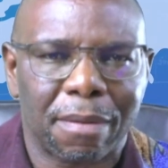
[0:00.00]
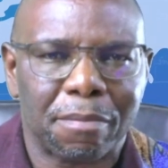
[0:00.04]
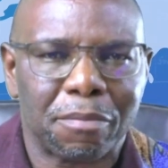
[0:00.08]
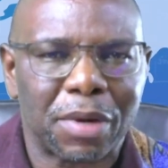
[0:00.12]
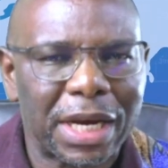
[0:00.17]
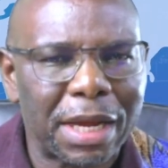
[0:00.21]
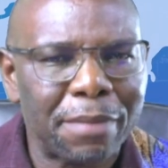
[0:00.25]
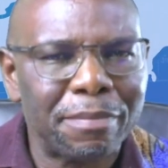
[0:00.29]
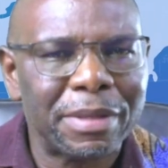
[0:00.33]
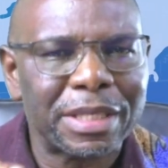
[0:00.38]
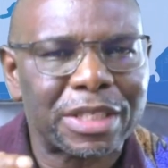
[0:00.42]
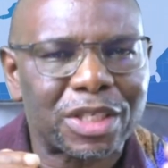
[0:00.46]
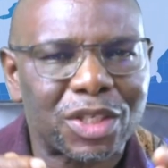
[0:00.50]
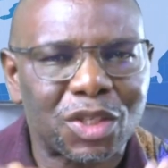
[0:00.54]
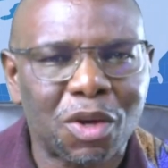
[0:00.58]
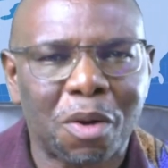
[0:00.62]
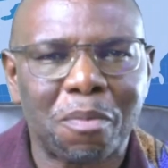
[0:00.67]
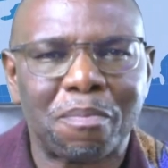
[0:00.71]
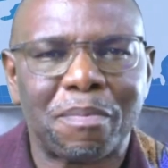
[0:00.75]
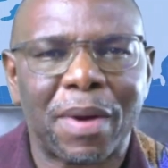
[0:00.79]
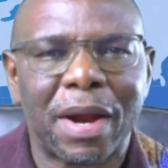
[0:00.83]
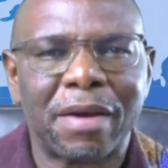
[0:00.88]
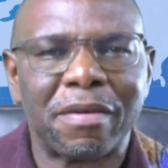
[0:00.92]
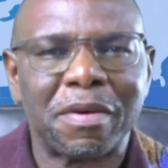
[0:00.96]
But let me
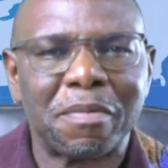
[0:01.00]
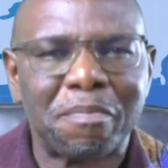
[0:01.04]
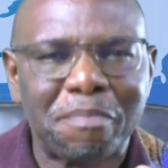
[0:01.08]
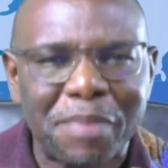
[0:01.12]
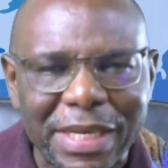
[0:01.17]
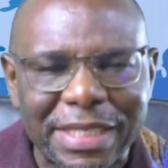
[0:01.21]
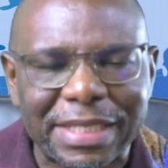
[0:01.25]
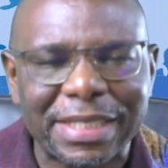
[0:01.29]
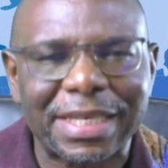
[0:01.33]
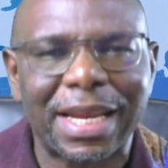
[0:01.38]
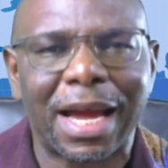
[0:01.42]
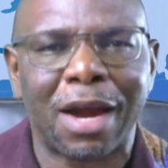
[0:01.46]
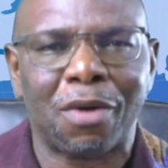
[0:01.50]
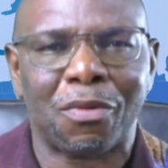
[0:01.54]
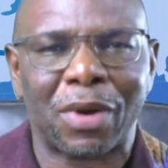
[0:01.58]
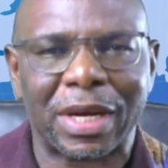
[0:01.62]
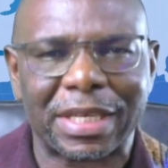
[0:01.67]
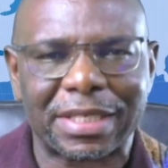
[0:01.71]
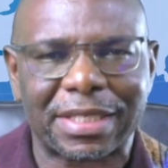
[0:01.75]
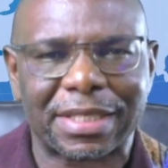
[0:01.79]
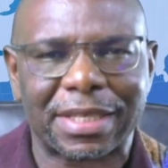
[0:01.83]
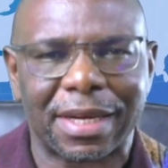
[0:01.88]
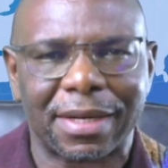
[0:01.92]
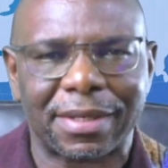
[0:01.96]
stop by repeating how
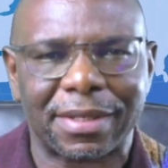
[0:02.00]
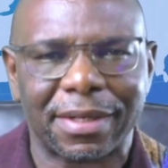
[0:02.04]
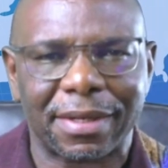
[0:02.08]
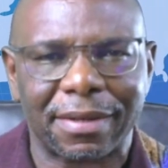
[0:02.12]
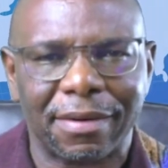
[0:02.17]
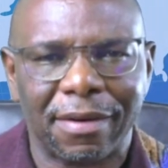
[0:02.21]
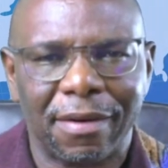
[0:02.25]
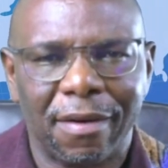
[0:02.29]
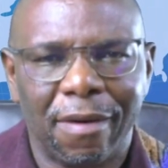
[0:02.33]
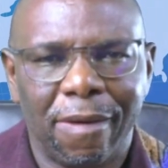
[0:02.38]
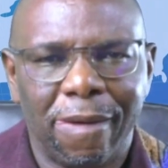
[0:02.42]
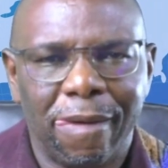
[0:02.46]
I started.